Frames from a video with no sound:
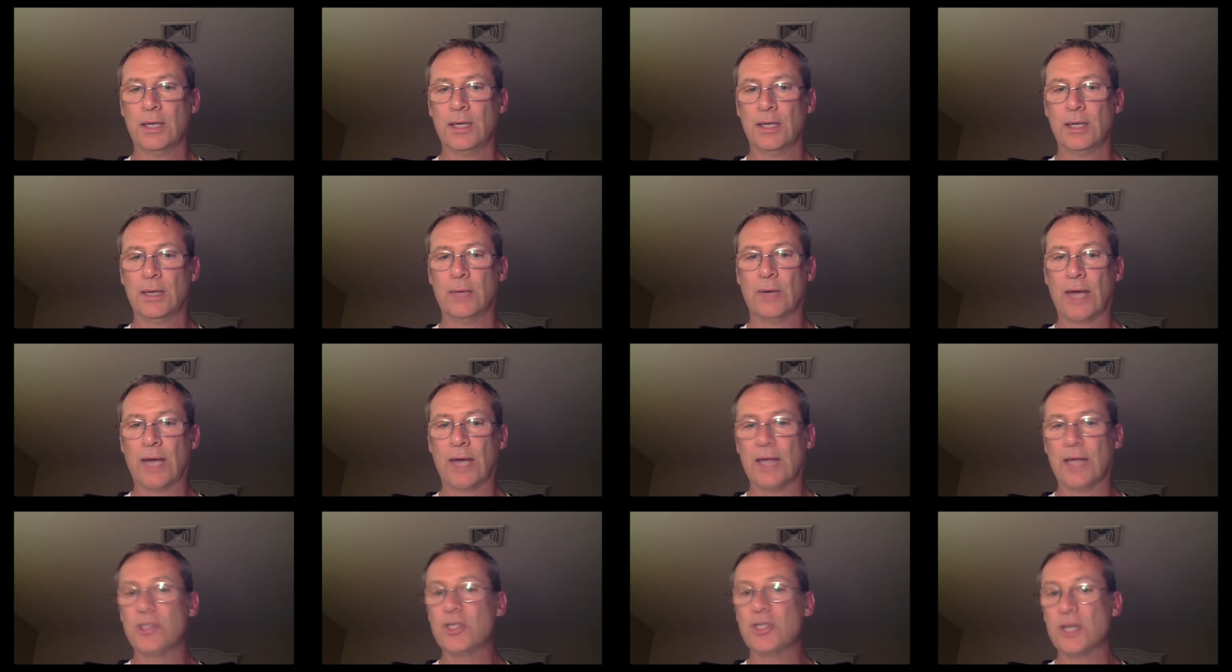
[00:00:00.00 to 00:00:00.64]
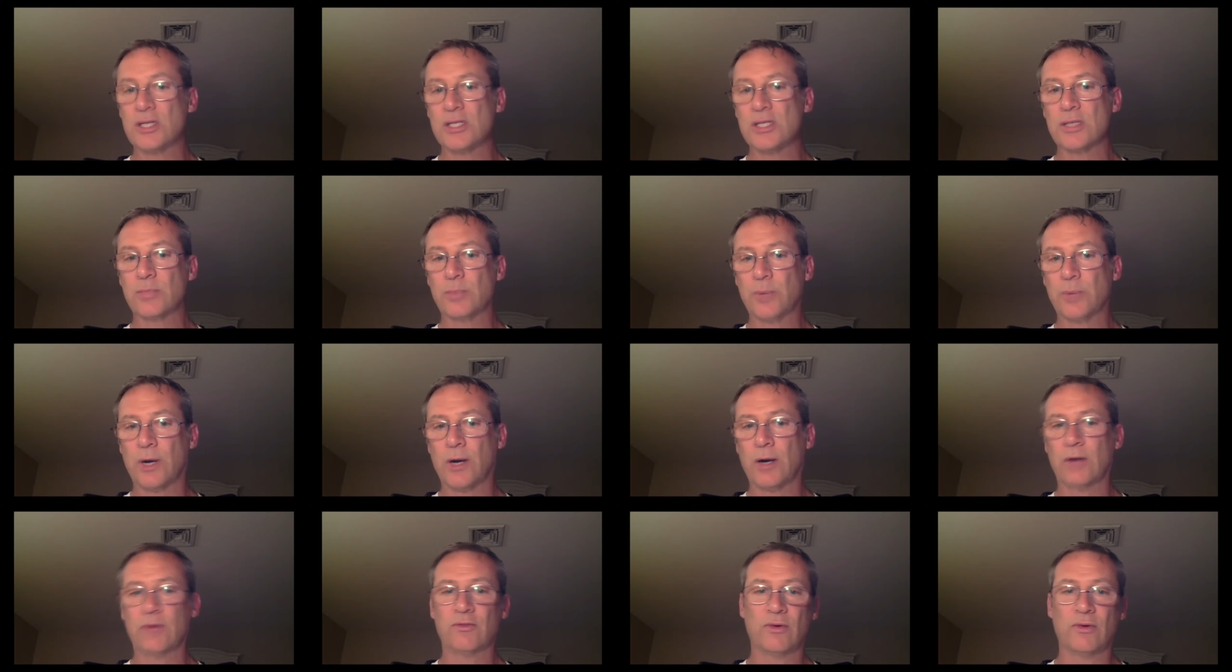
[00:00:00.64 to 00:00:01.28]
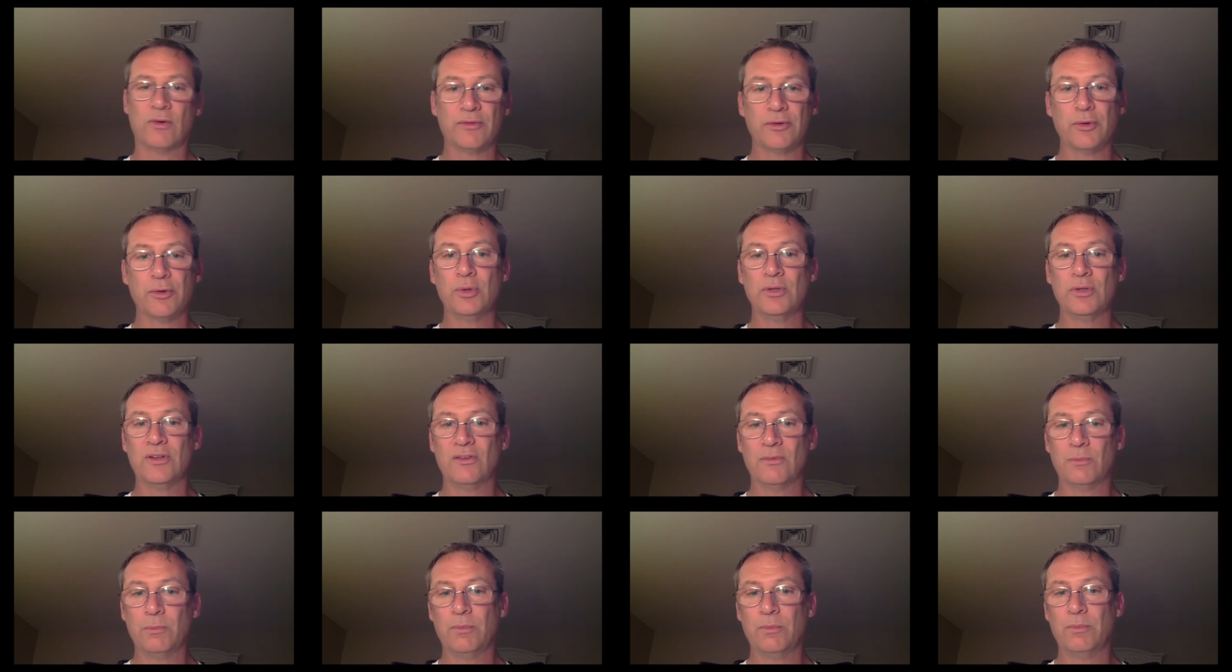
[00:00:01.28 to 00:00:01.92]
Now, when I had Justin Parks from Fluid
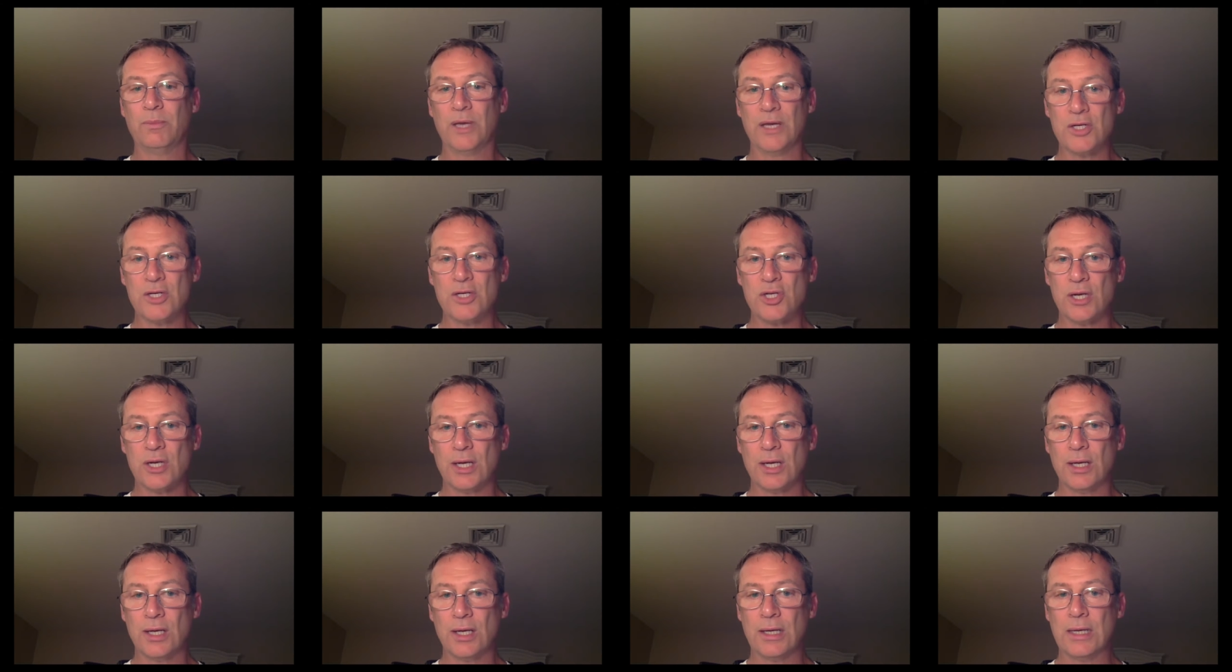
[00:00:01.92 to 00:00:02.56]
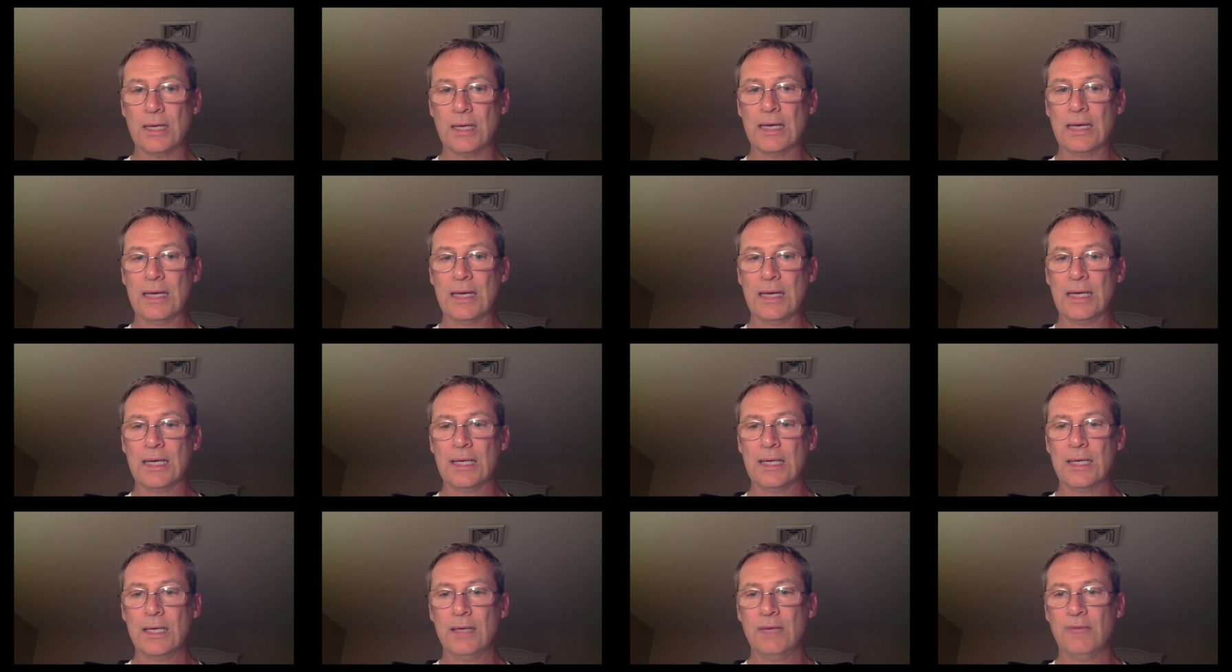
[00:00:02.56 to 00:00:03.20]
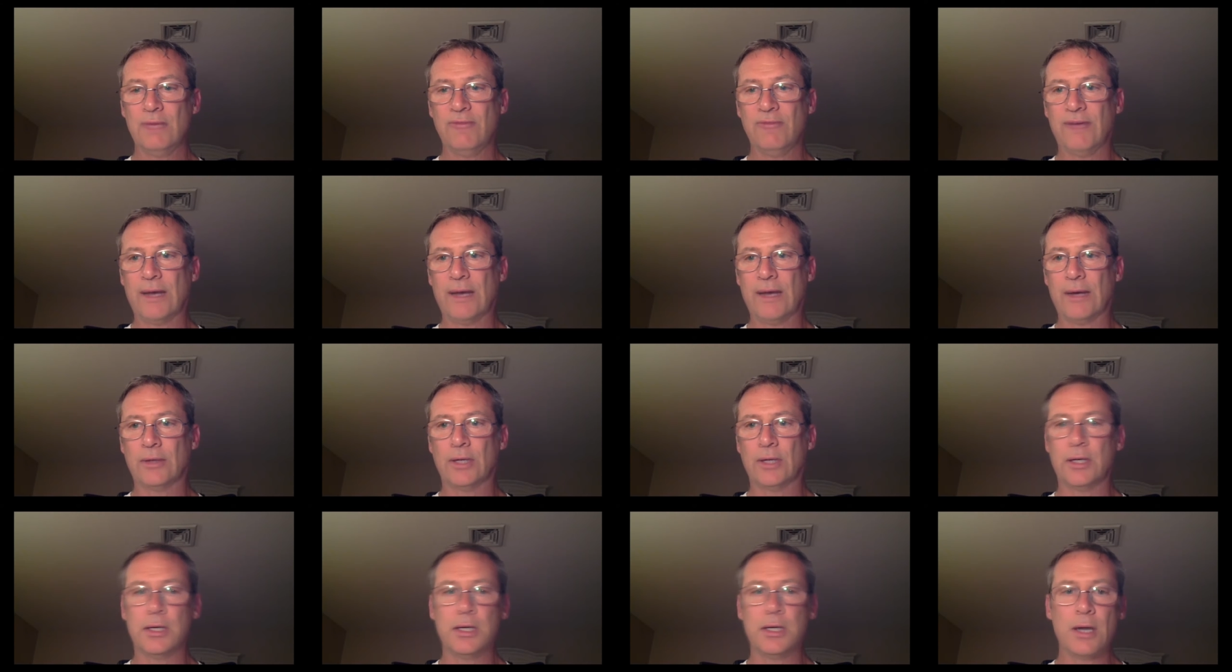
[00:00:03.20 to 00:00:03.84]
Depiction in, he
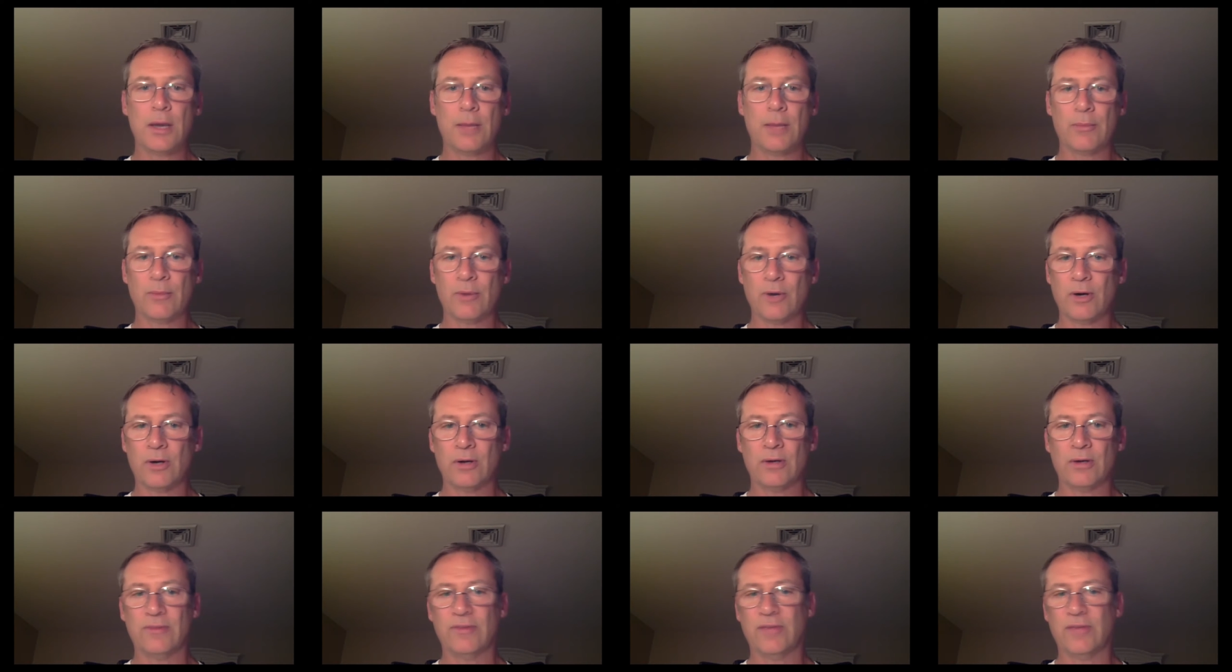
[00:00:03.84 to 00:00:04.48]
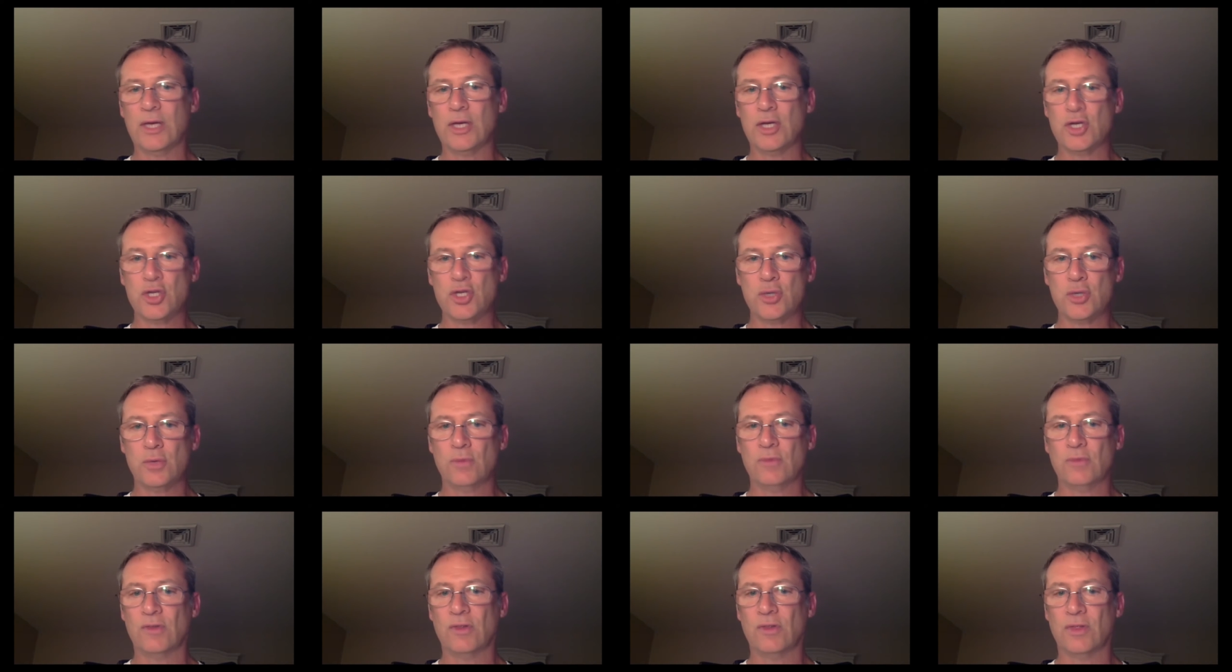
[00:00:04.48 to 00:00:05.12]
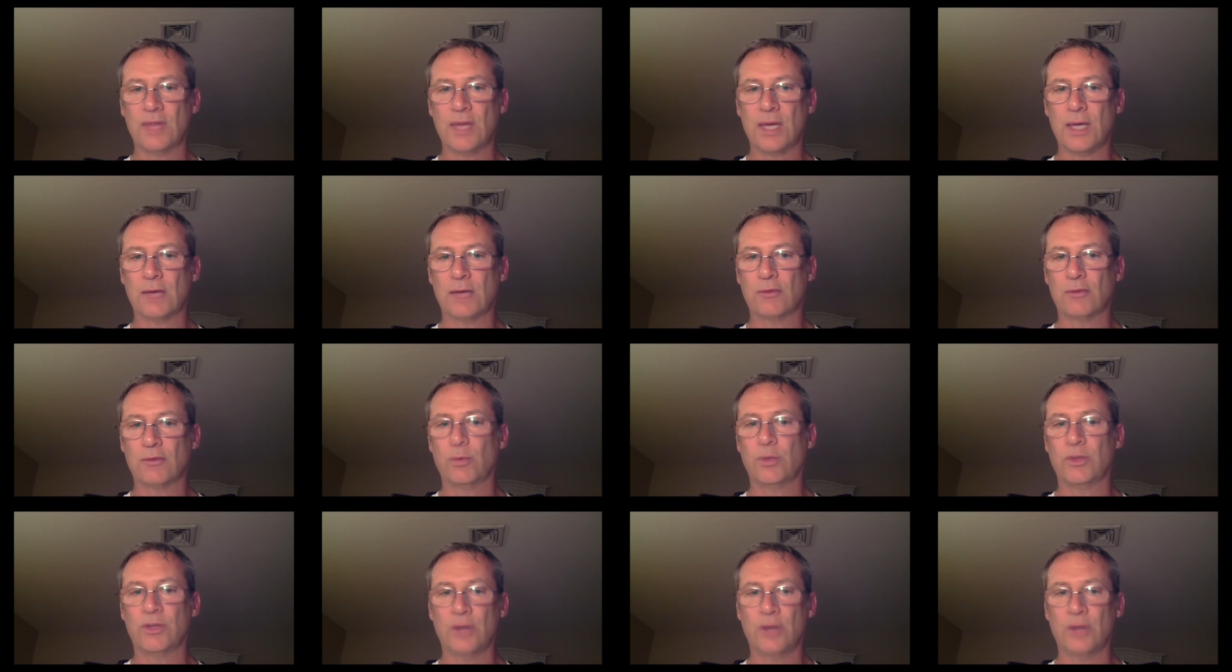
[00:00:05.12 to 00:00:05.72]
found a number of issues and things with